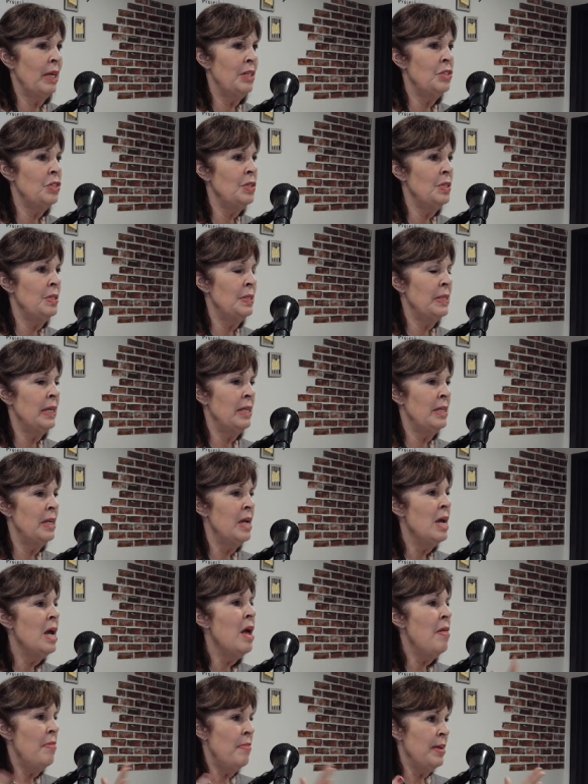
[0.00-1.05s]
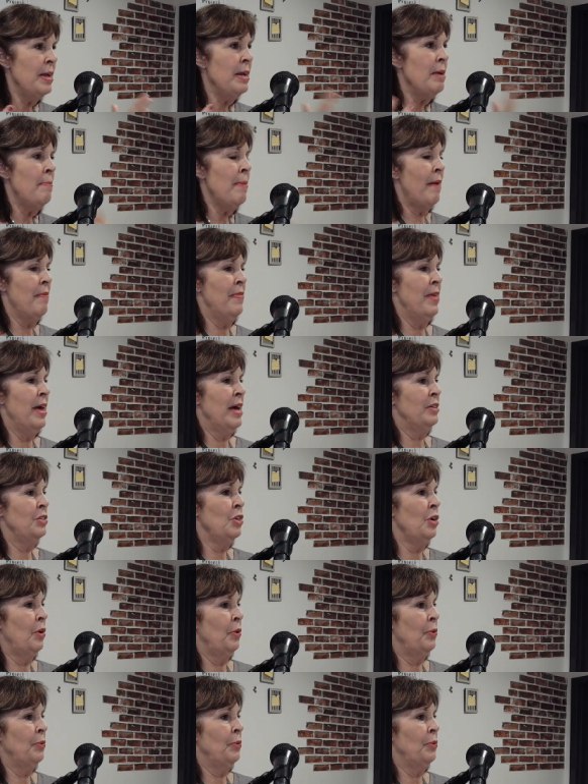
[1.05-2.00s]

And she said, Think about that show.